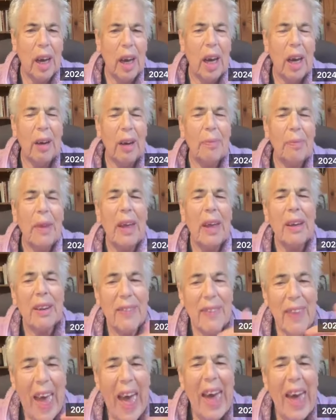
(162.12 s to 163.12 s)

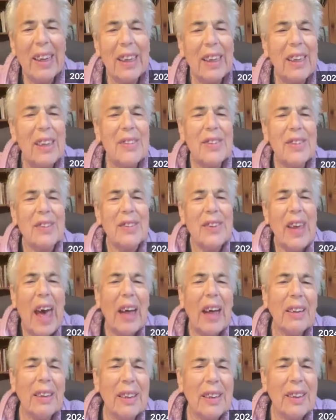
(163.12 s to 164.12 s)
And that is
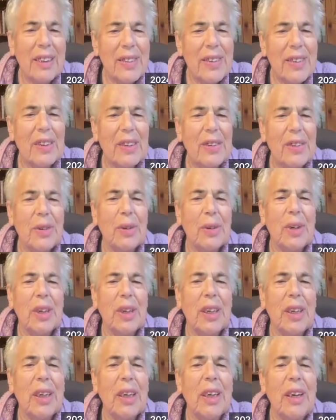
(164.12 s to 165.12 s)
exactly the sense
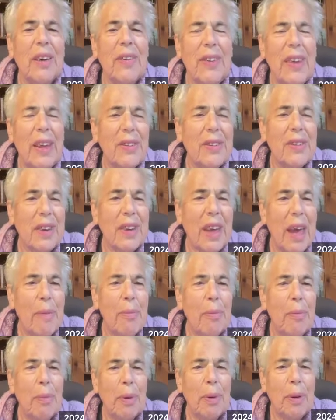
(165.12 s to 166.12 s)
organ that's
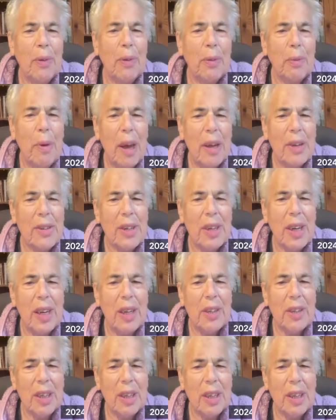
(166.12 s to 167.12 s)
capable of
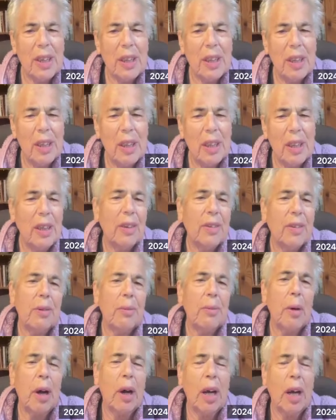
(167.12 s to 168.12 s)
imagination,
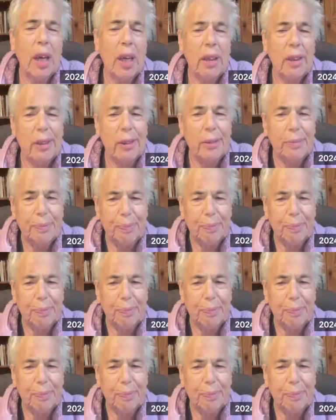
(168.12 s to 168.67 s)
the mind.